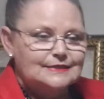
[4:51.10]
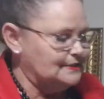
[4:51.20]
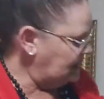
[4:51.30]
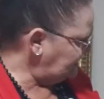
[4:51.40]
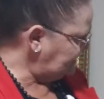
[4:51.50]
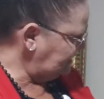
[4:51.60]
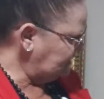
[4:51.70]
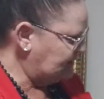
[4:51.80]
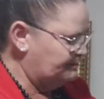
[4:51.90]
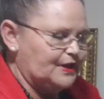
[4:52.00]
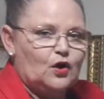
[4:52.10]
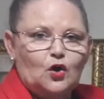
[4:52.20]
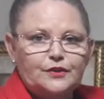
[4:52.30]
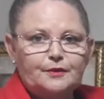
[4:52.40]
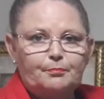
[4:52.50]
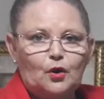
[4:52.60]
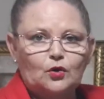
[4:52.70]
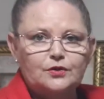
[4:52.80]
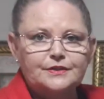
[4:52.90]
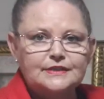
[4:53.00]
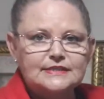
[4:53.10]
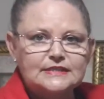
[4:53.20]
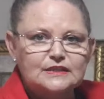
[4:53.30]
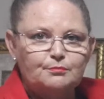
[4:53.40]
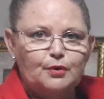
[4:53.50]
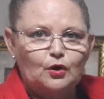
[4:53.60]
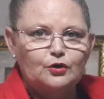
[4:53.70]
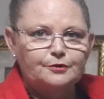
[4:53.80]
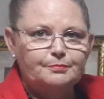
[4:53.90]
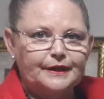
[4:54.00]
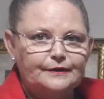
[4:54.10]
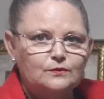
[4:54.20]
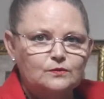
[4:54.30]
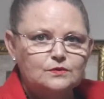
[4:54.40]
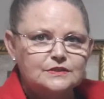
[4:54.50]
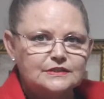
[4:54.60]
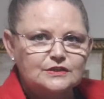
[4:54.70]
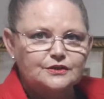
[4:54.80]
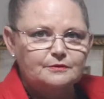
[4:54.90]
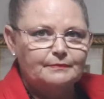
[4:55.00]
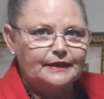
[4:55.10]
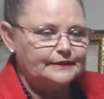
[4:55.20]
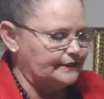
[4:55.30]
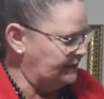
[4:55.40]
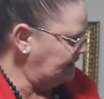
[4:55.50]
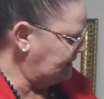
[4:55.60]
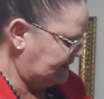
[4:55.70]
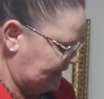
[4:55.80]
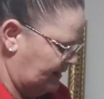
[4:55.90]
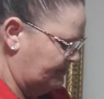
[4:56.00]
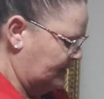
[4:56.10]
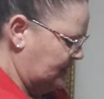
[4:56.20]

that sits behind the pocket. This is the pocket panel. It's got the magnetic snap.